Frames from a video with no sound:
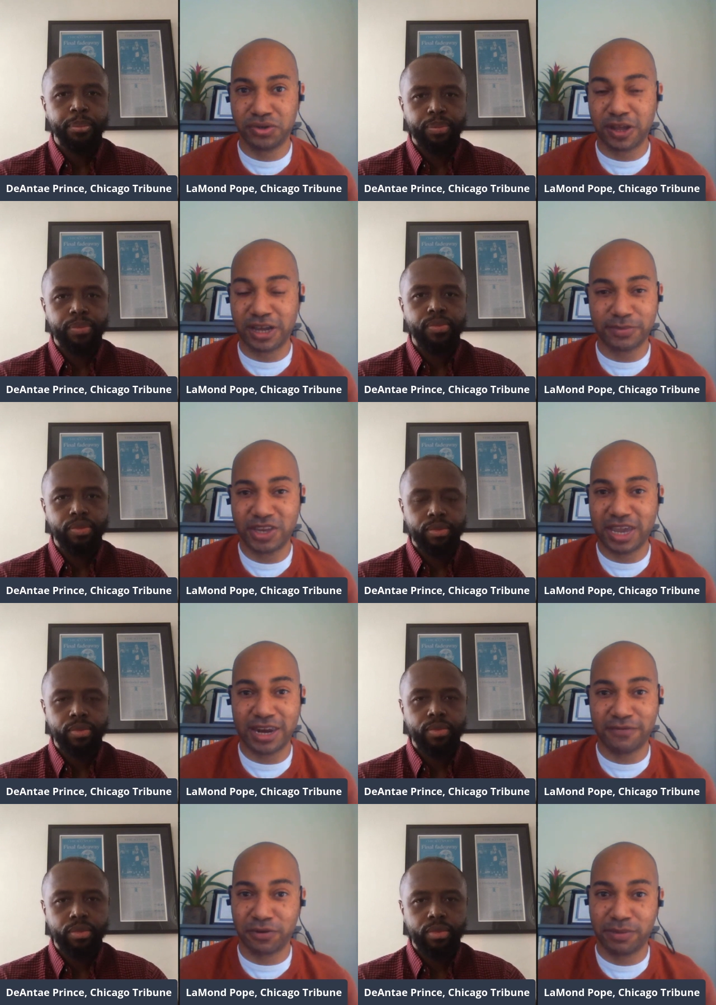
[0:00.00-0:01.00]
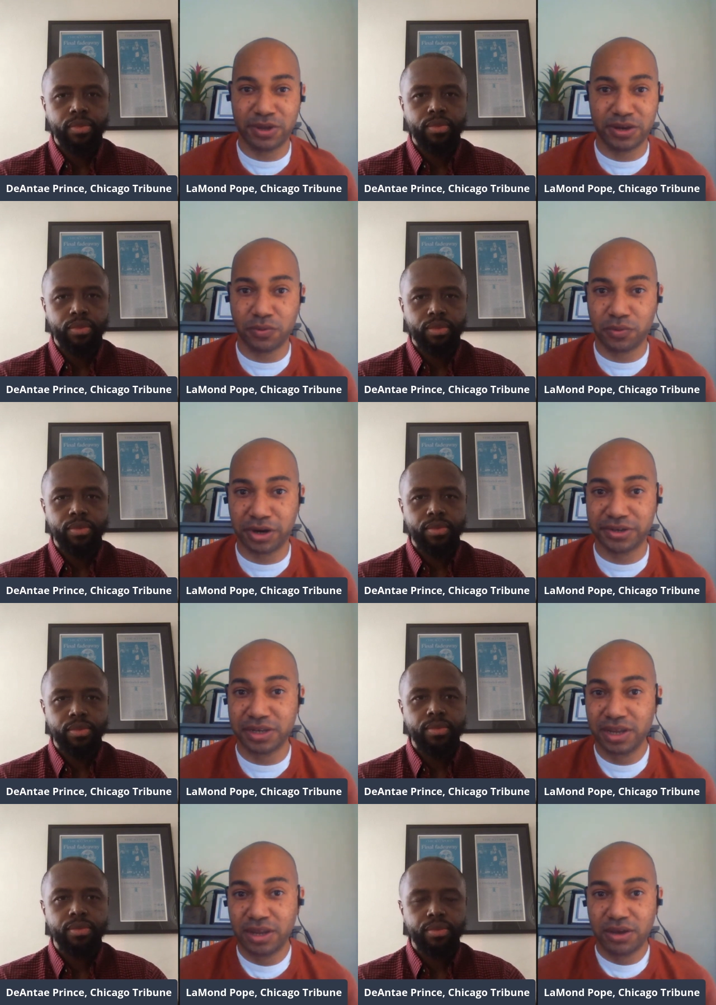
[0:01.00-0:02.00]
Speaker 1: huge loss. I mean, you can't even really put into words
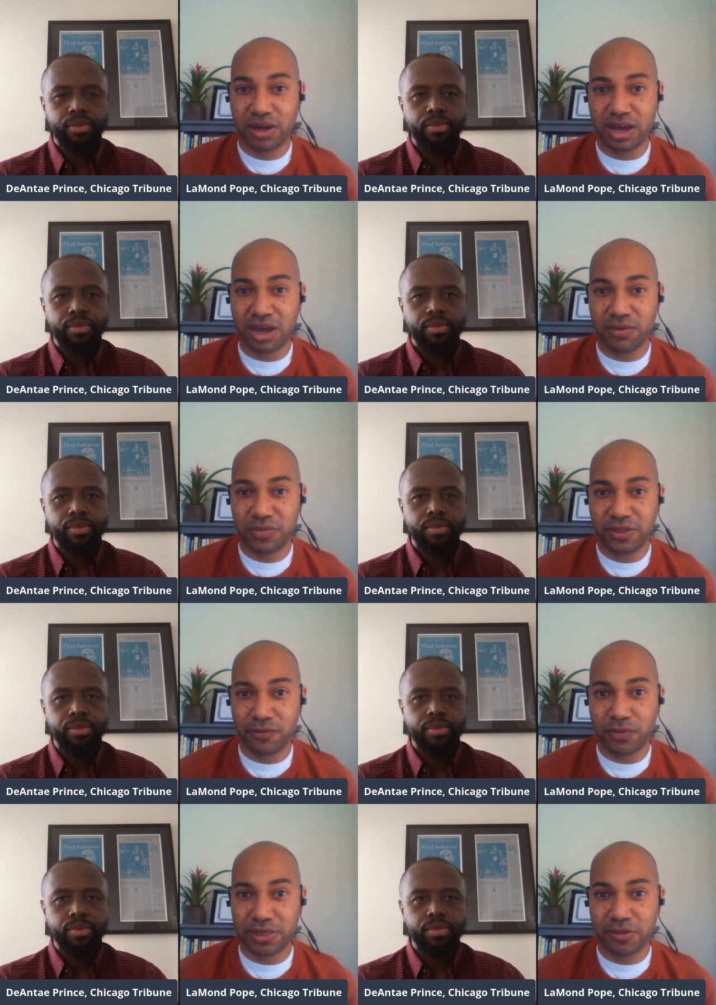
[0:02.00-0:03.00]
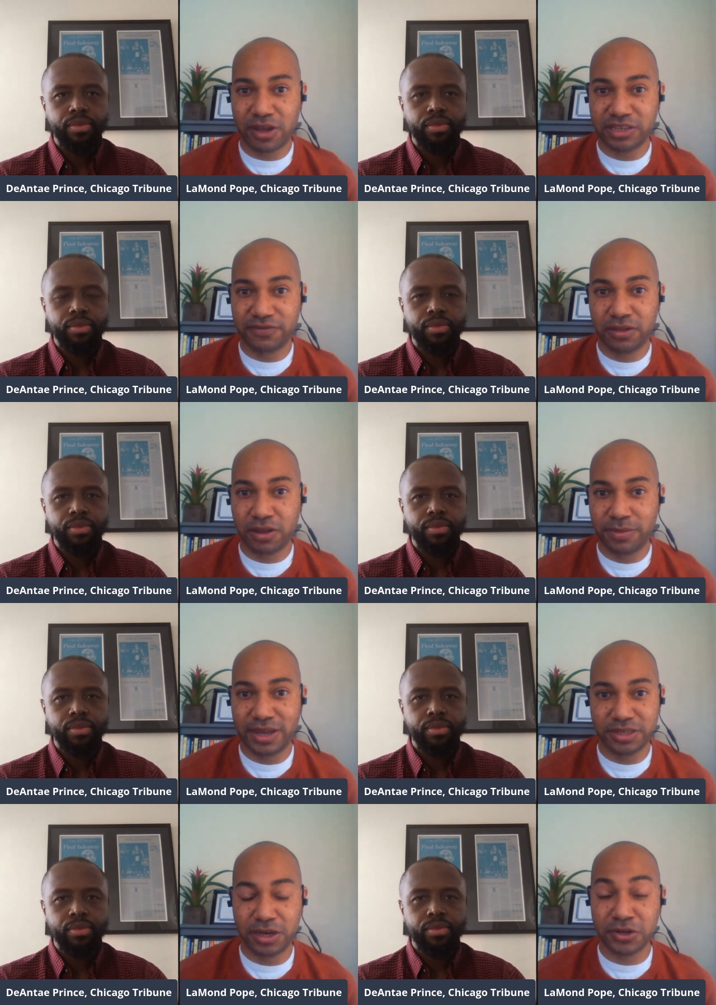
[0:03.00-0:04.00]
uh, the, what the loss of Eloy
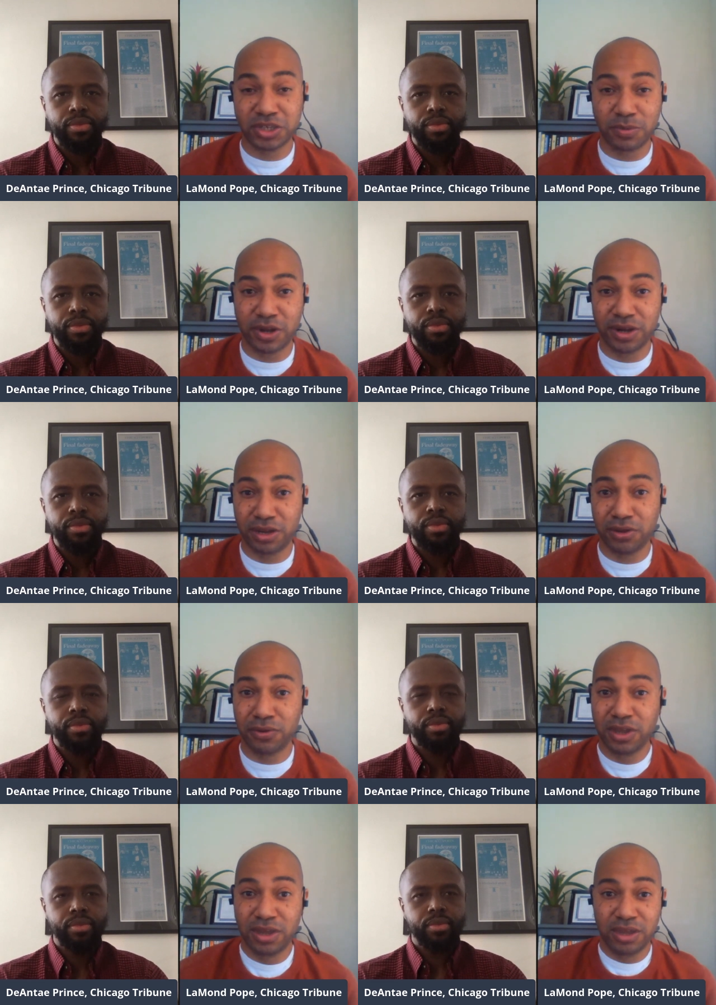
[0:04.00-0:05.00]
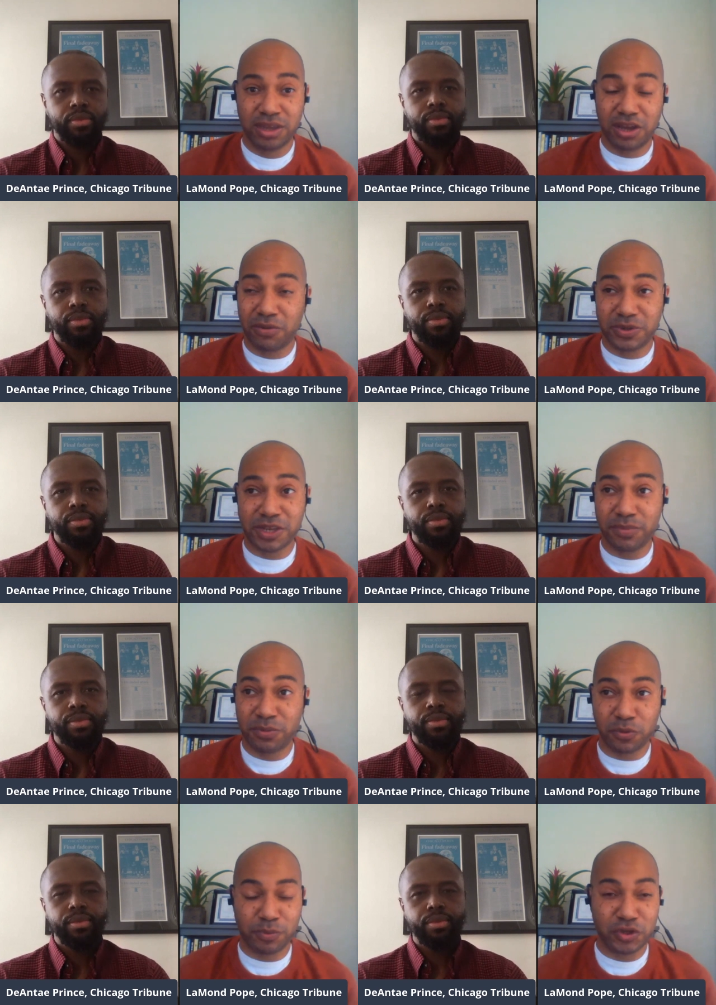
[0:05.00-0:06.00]
means. And here's someone who, you know, some
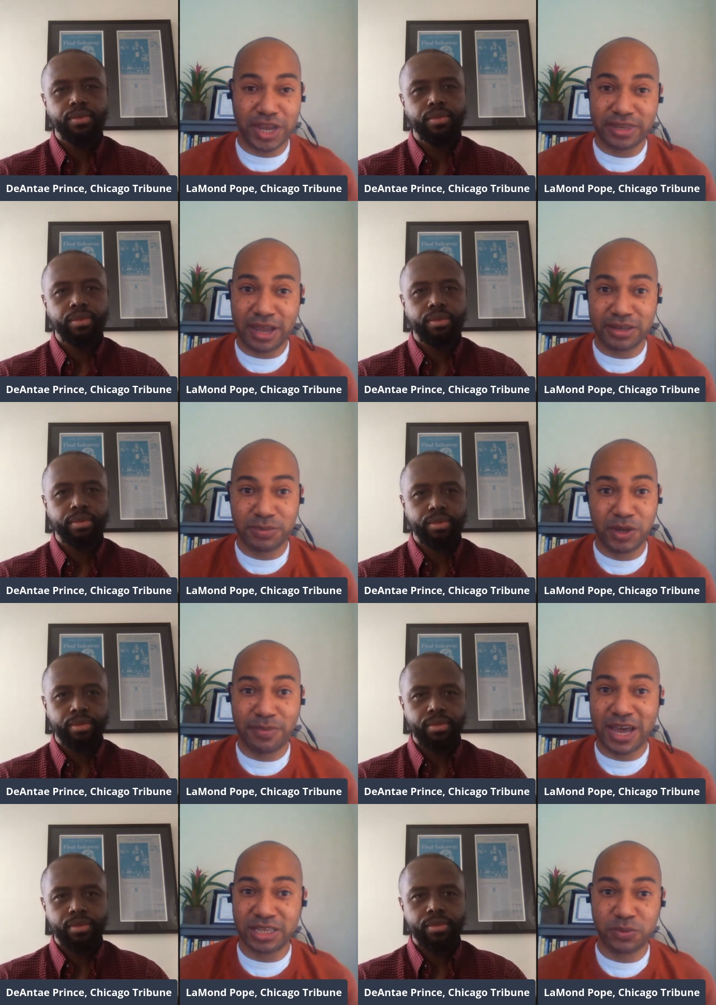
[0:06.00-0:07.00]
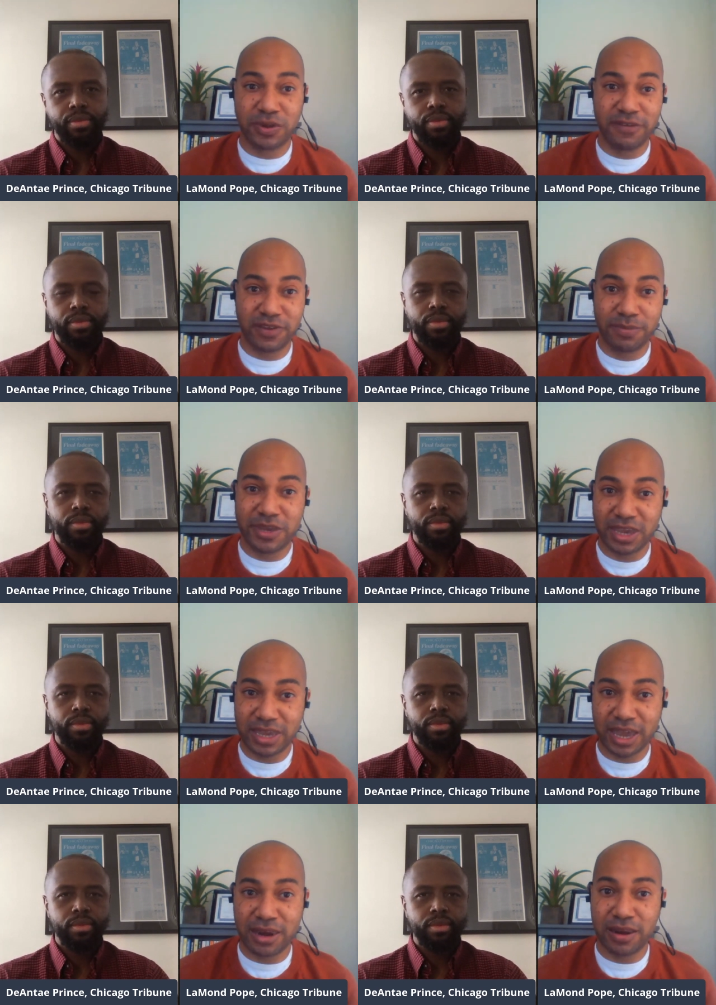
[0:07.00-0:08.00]
people would project out to be a possible MVP
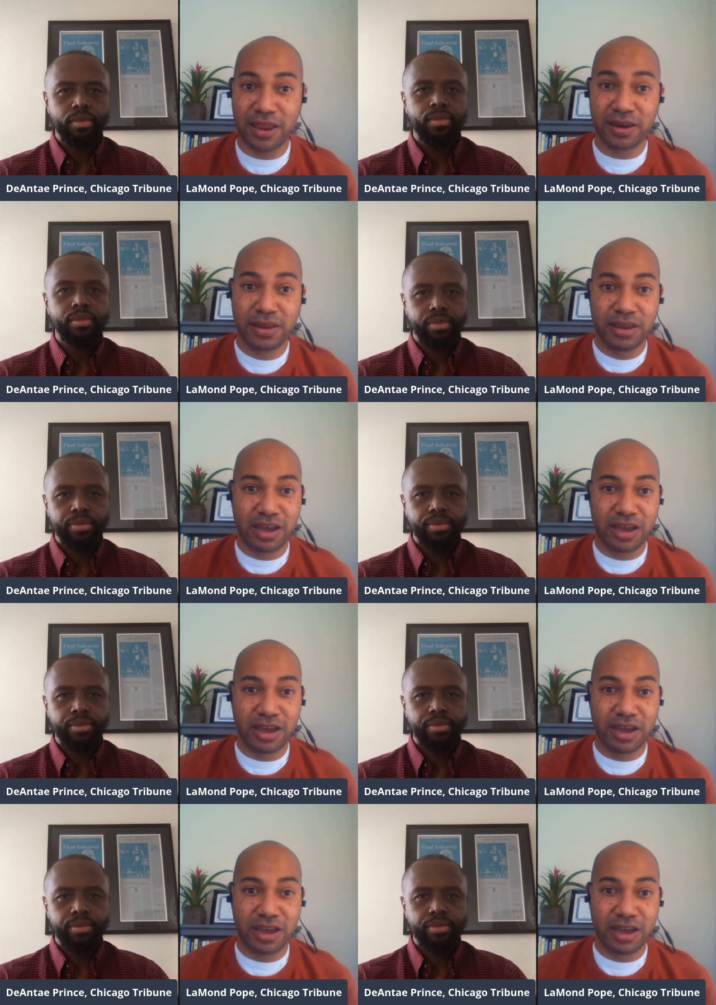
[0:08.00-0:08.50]
candidate.